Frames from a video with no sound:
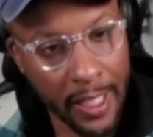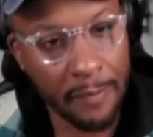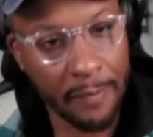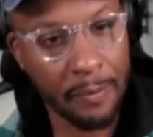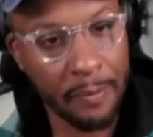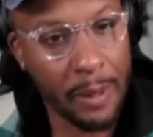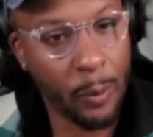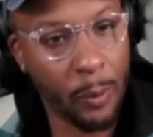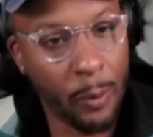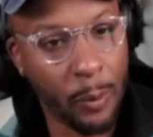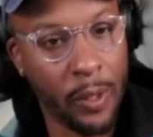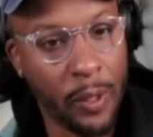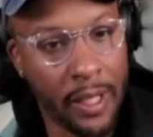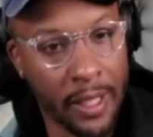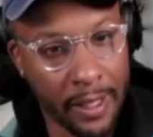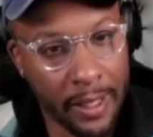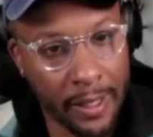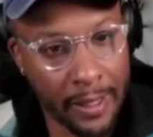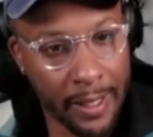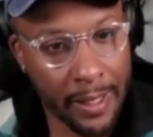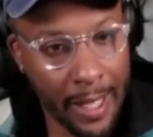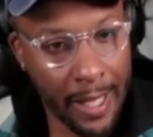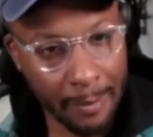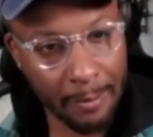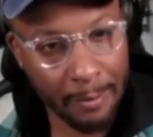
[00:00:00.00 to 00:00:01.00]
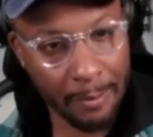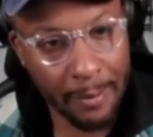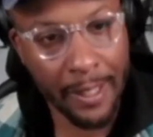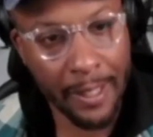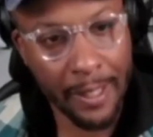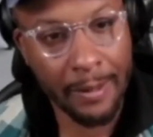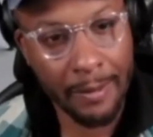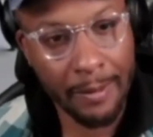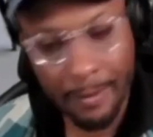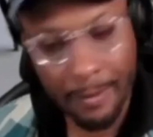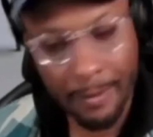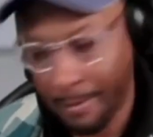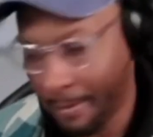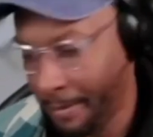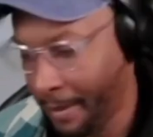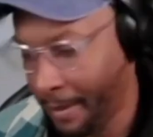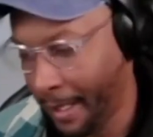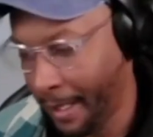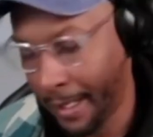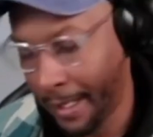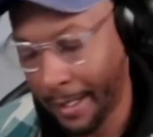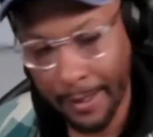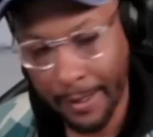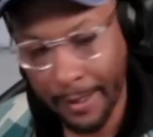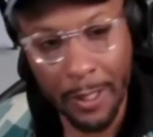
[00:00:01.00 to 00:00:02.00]
if people wanted to come
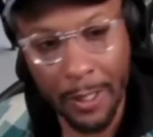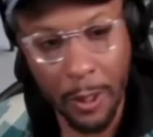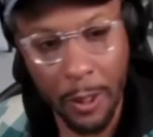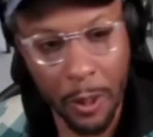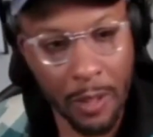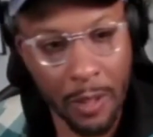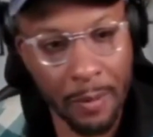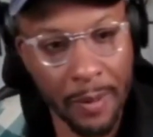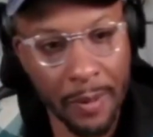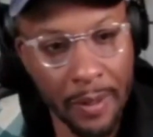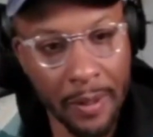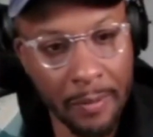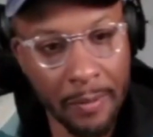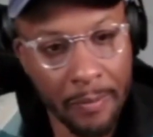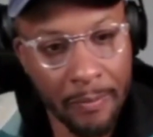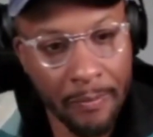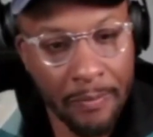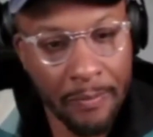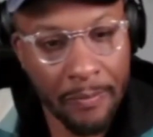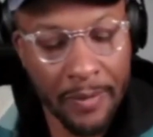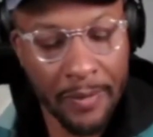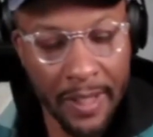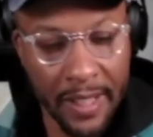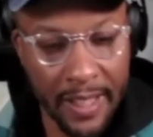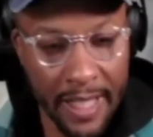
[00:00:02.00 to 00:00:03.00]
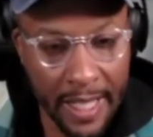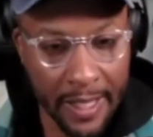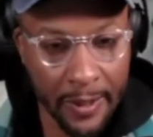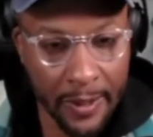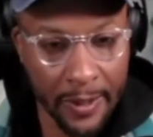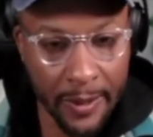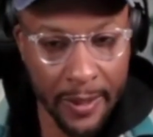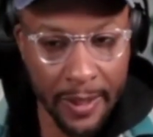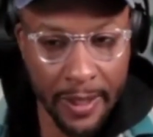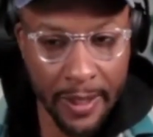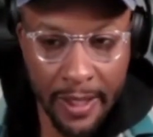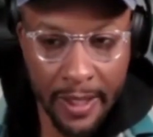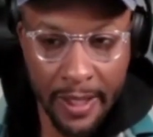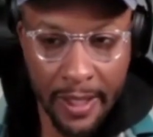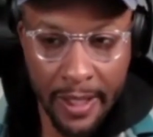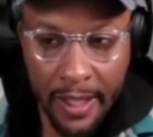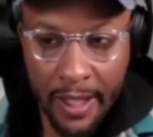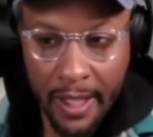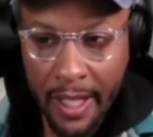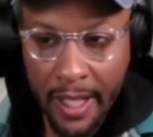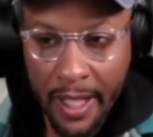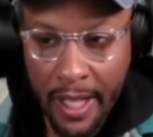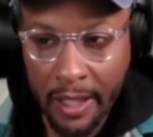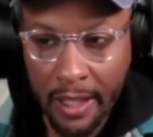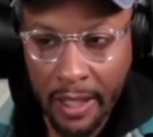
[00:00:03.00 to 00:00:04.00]
and contribute, then they could.
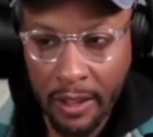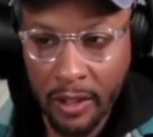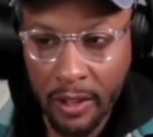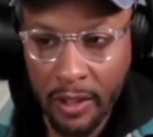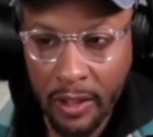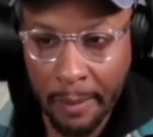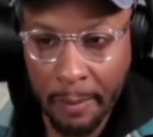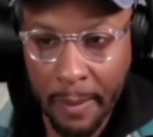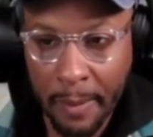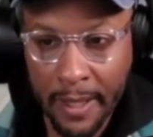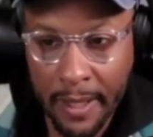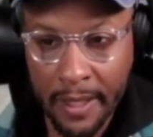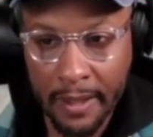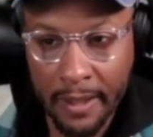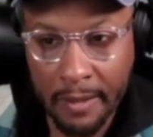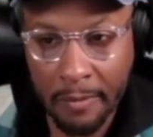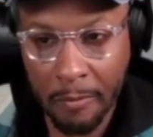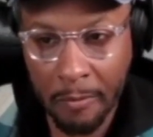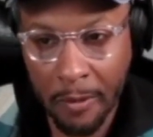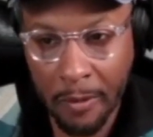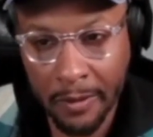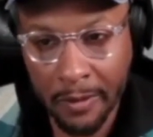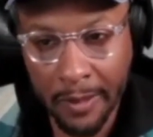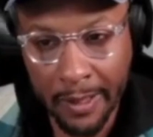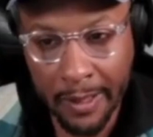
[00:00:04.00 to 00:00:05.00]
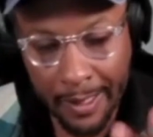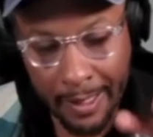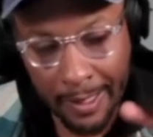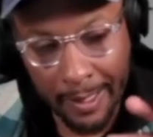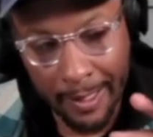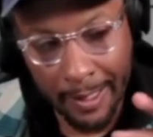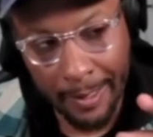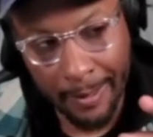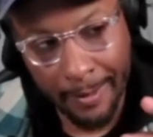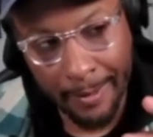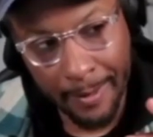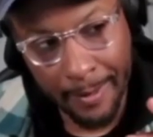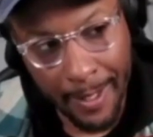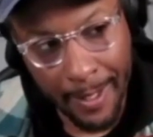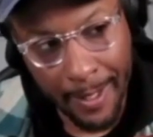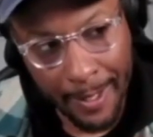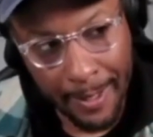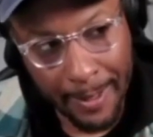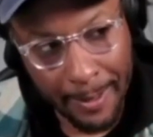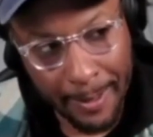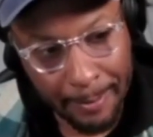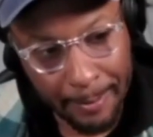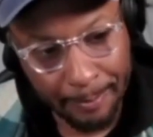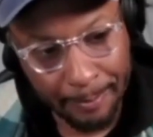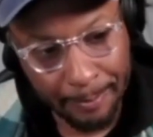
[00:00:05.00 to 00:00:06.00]
And there's like been this really
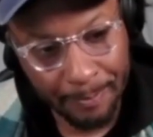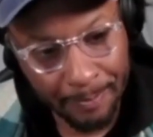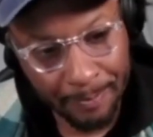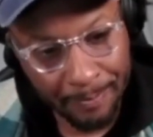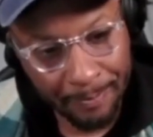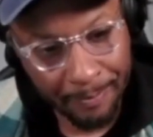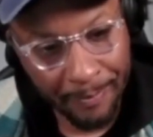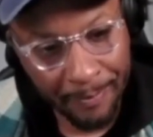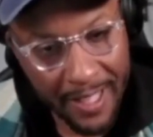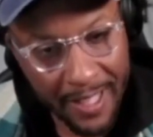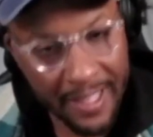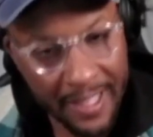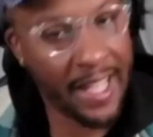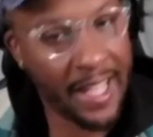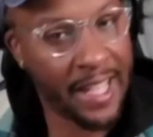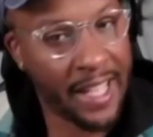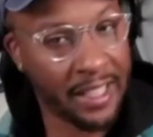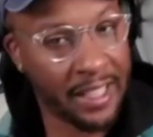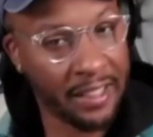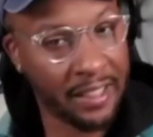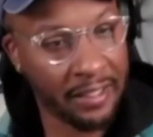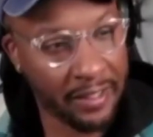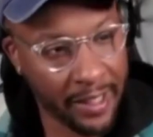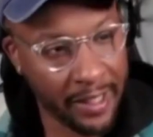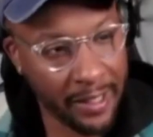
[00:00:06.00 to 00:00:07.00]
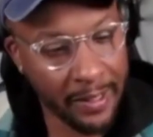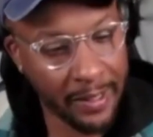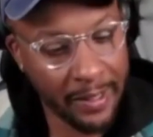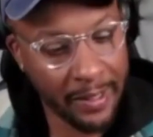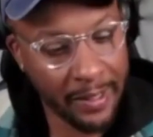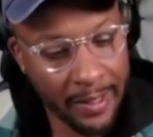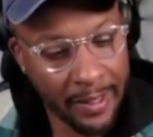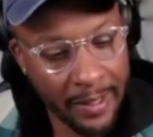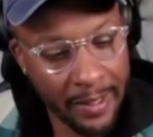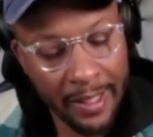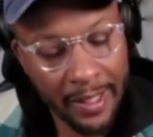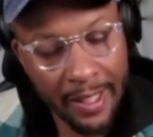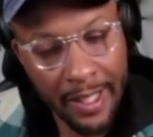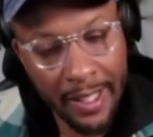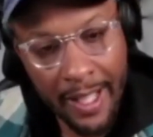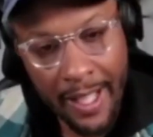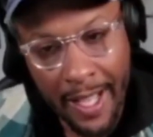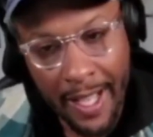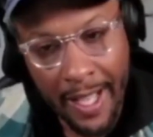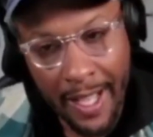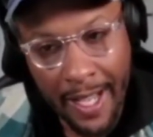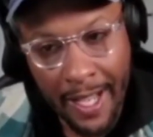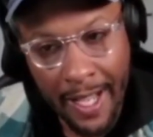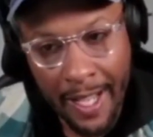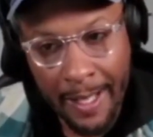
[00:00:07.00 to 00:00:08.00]
it's not as clear,
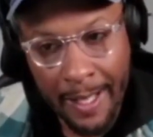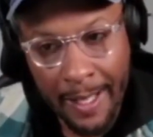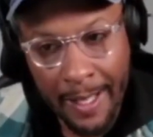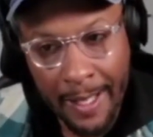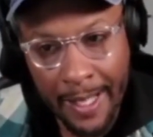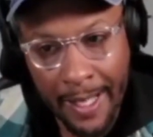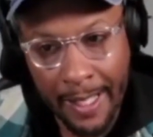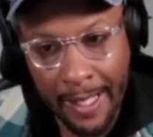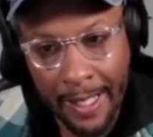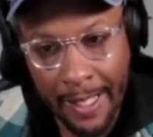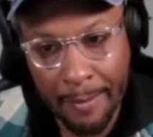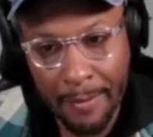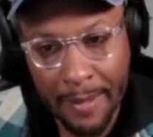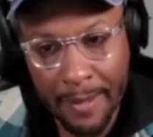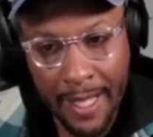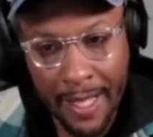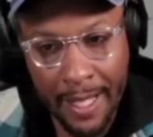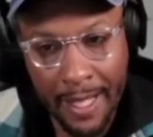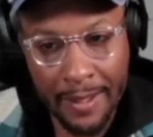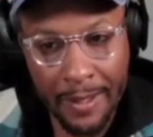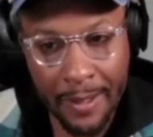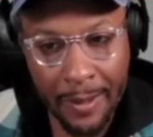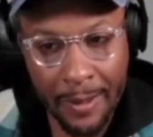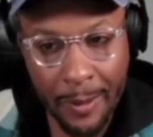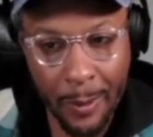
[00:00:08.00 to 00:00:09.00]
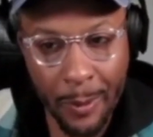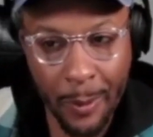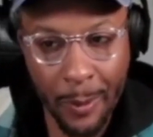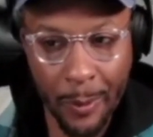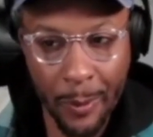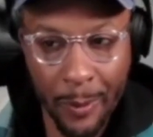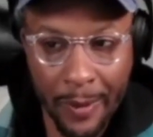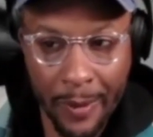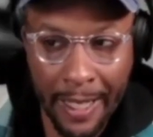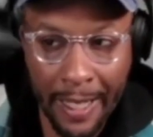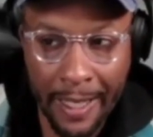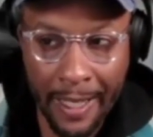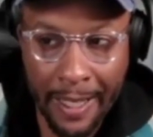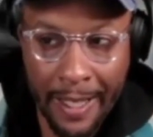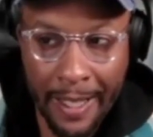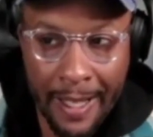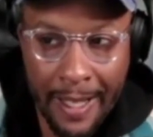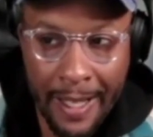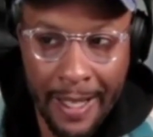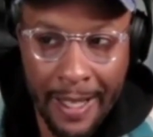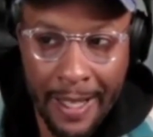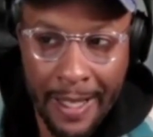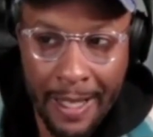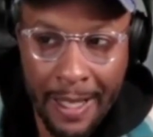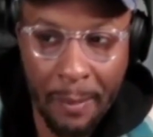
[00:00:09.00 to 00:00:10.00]
and it comes down to like
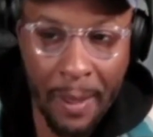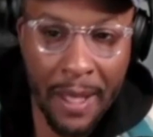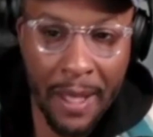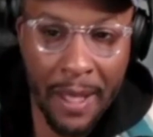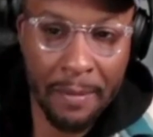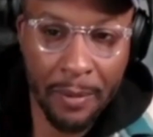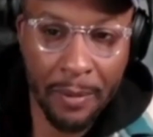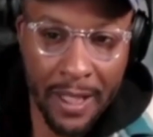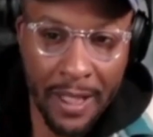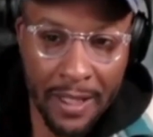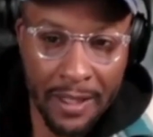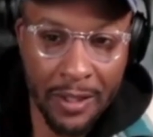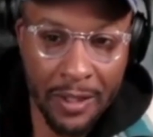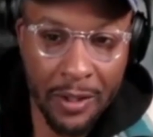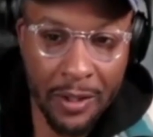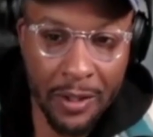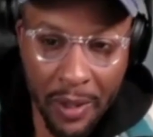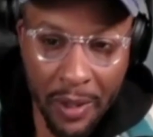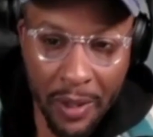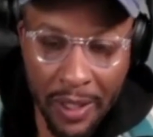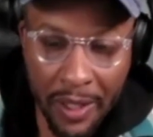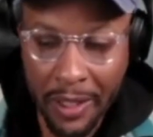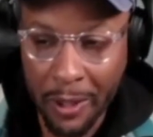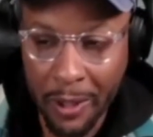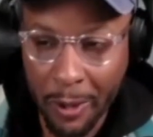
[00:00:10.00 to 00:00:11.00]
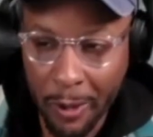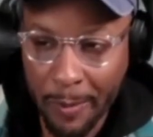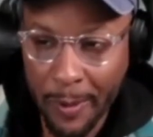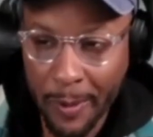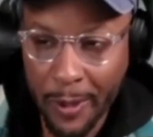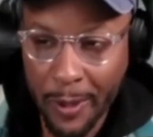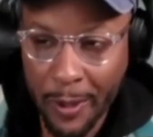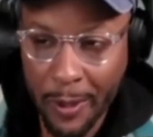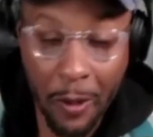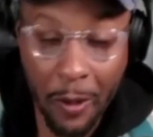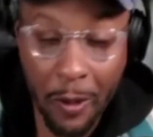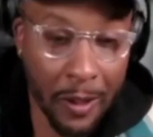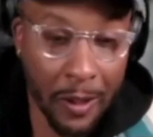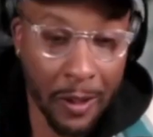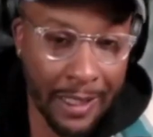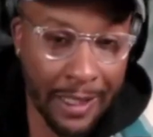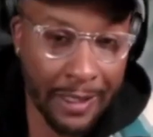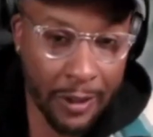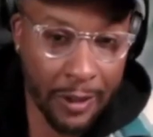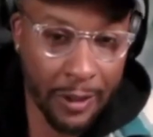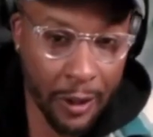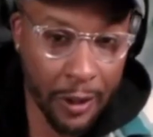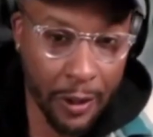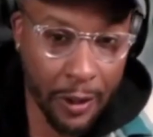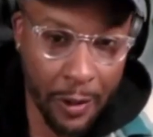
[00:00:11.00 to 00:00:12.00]
the best places you can contribute to are
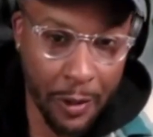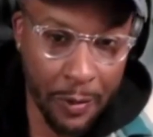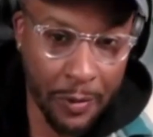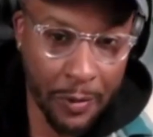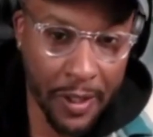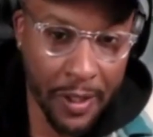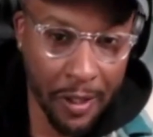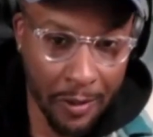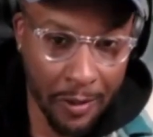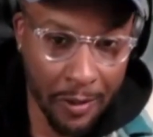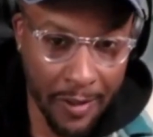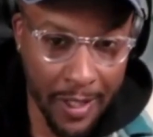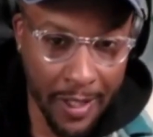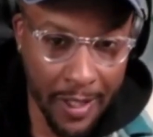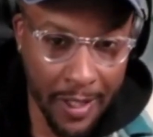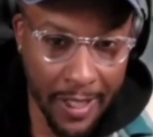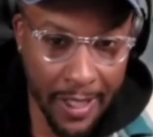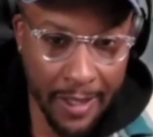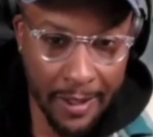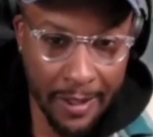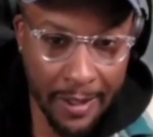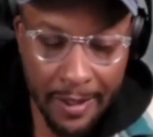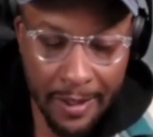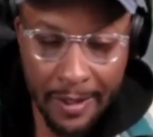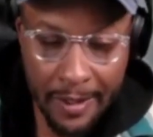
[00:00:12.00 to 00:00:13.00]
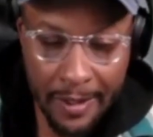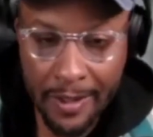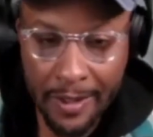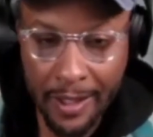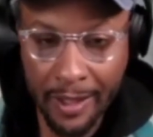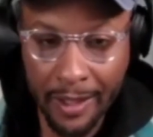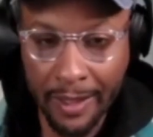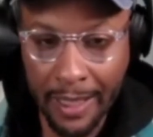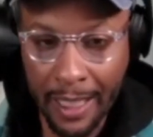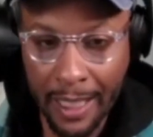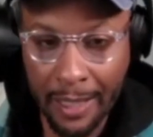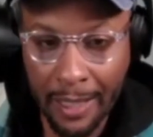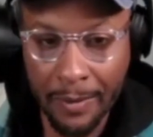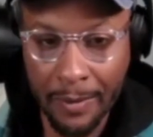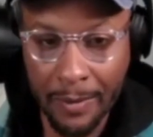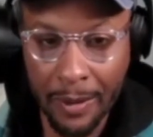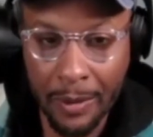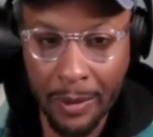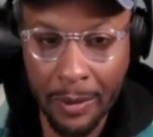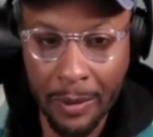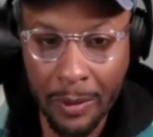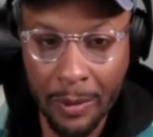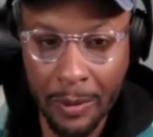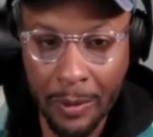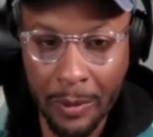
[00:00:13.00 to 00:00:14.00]
things you're using already. So like if
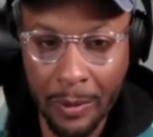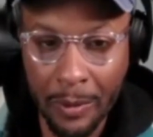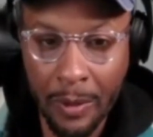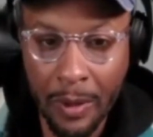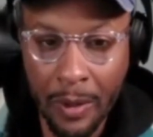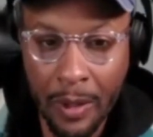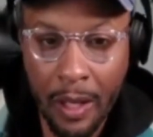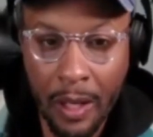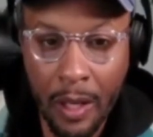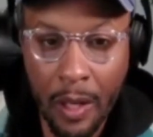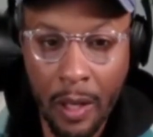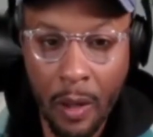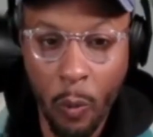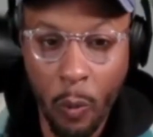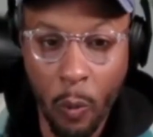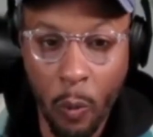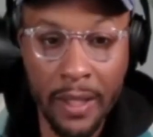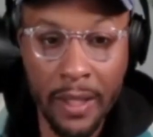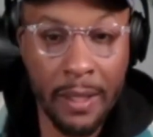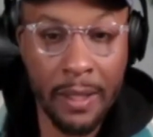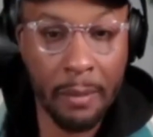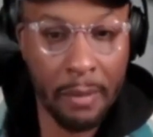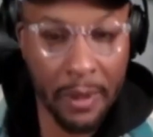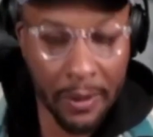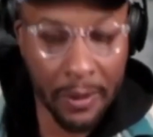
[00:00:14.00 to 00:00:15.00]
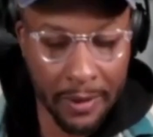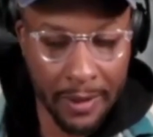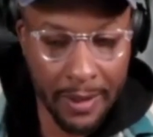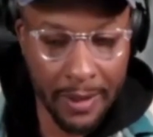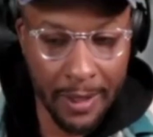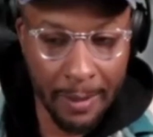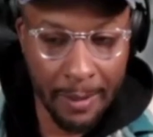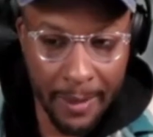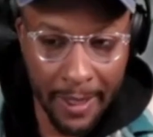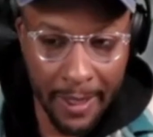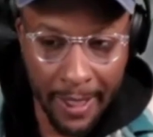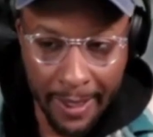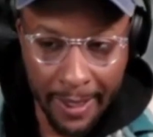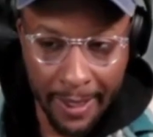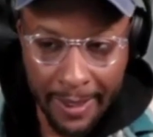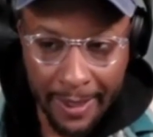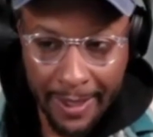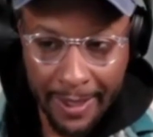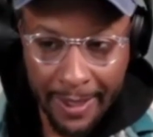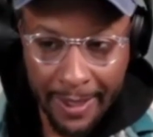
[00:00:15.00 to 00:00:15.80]
you went to build something